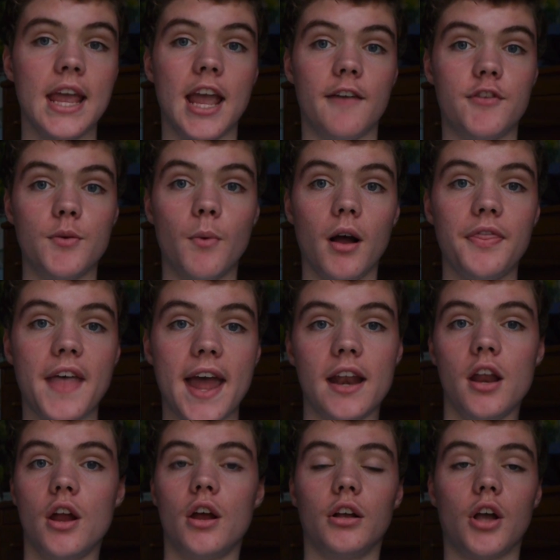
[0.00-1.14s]
If you want
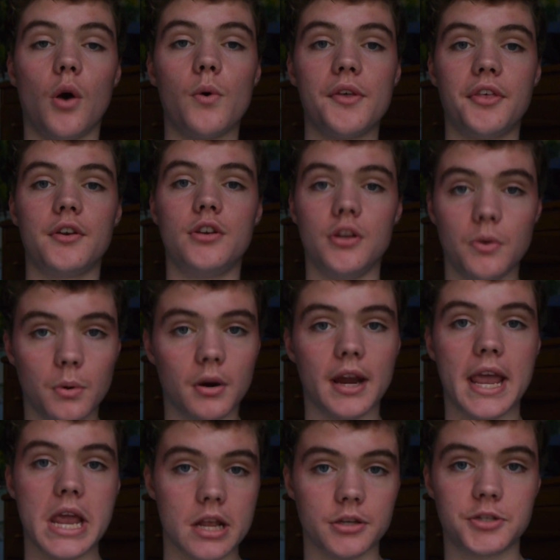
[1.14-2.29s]
that, go with a newer
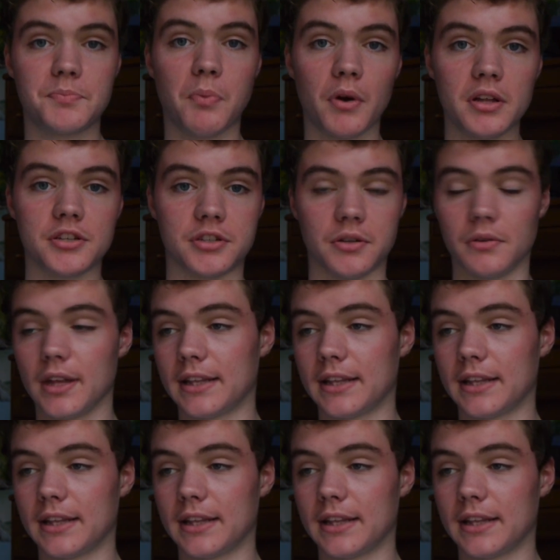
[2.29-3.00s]
age point and shoot.